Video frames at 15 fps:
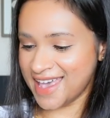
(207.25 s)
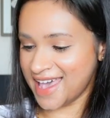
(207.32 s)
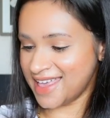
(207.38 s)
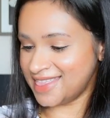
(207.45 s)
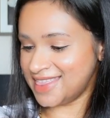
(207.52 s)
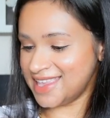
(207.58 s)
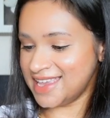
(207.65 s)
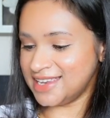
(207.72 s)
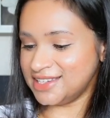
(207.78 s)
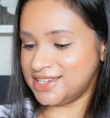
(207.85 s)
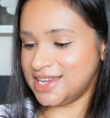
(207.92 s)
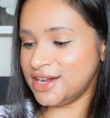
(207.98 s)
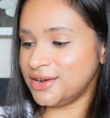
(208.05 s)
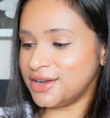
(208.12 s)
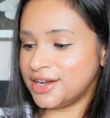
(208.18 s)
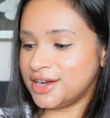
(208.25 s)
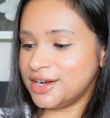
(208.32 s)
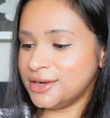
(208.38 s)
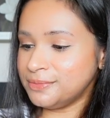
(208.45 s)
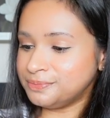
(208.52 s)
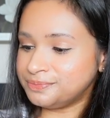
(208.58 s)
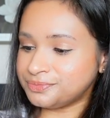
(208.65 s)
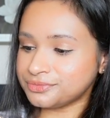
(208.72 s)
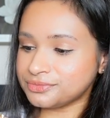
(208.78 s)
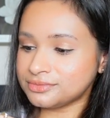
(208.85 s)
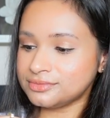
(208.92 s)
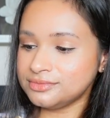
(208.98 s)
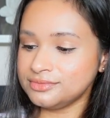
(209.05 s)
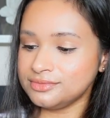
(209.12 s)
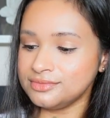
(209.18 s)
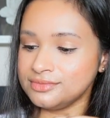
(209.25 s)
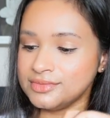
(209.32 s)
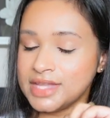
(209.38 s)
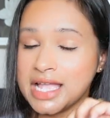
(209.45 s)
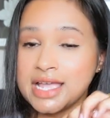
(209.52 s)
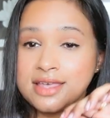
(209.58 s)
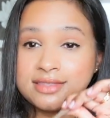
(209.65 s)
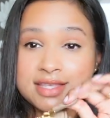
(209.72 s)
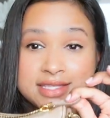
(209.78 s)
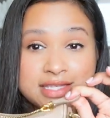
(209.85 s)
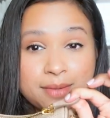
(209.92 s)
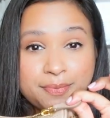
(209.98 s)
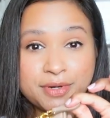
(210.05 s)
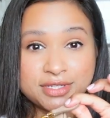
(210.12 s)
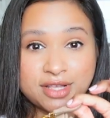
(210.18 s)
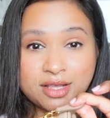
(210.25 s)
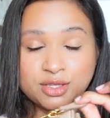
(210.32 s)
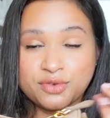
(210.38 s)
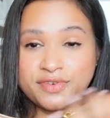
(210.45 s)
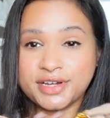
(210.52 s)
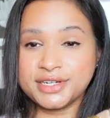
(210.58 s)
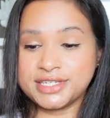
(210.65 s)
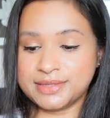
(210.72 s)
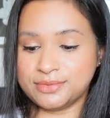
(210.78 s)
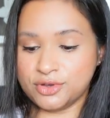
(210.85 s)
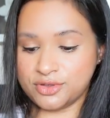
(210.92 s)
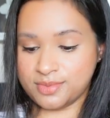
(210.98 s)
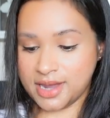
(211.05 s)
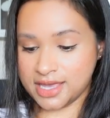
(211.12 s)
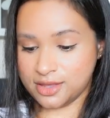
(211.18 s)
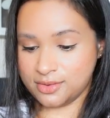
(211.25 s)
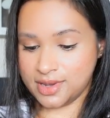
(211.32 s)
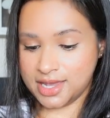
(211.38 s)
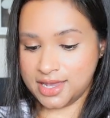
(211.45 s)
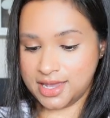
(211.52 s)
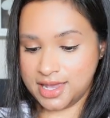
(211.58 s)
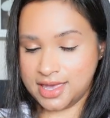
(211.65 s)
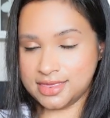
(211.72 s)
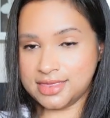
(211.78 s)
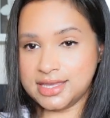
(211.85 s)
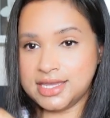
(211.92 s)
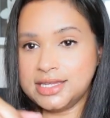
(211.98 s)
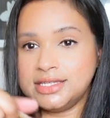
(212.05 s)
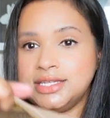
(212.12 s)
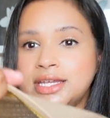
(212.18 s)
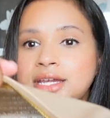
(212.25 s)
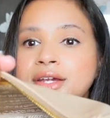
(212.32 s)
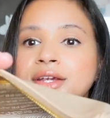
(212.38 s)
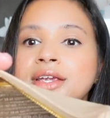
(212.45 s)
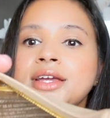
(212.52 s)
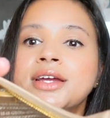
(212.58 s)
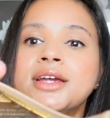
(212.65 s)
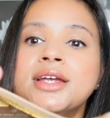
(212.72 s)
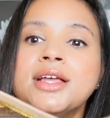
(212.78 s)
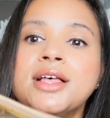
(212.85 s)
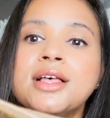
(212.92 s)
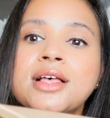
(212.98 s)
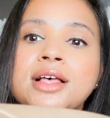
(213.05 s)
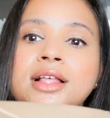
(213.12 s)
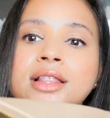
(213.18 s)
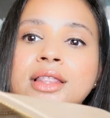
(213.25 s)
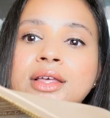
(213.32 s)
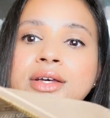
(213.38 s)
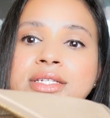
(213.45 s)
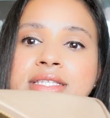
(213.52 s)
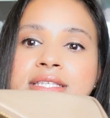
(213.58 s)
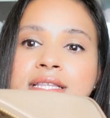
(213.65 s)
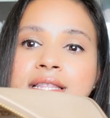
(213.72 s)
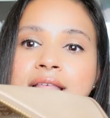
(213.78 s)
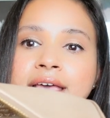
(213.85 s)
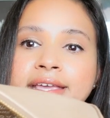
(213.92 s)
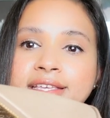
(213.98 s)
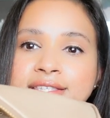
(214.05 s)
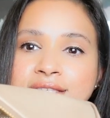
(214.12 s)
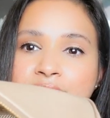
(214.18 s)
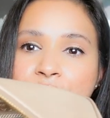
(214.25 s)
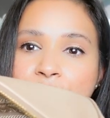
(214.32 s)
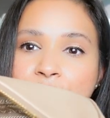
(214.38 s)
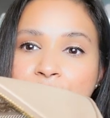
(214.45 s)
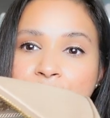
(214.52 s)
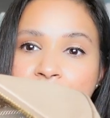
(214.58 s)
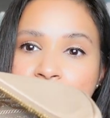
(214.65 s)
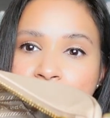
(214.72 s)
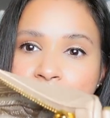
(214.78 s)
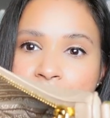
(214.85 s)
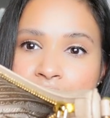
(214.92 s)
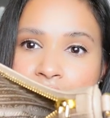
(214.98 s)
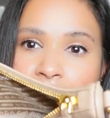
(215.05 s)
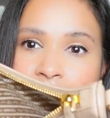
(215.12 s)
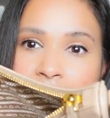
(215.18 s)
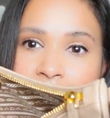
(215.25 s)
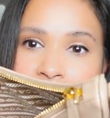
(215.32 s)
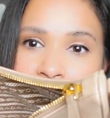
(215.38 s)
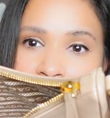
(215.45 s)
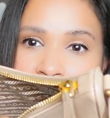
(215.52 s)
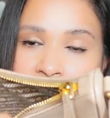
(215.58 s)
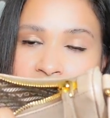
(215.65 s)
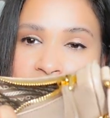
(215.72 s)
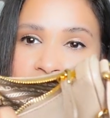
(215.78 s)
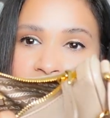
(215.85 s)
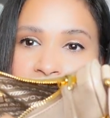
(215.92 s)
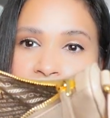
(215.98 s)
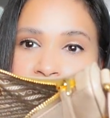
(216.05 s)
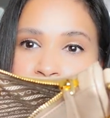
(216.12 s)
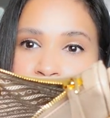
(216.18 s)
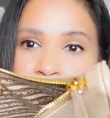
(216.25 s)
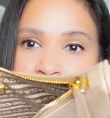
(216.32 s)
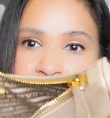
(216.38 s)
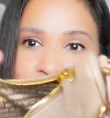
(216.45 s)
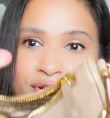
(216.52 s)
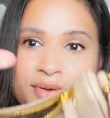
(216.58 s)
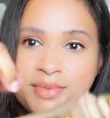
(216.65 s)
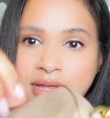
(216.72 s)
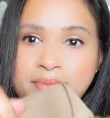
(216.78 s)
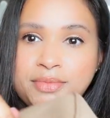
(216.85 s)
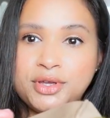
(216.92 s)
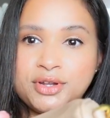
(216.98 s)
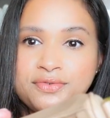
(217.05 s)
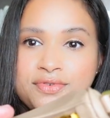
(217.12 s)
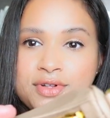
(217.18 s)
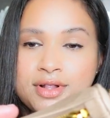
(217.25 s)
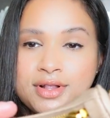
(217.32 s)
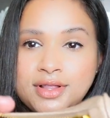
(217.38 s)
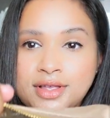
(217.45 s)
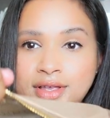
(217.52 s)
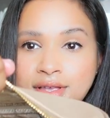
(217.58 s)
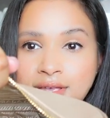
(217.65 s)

And the interior, the zipper is also very smooth, by the way, and the interior looks like so, again very uniform and beautiful.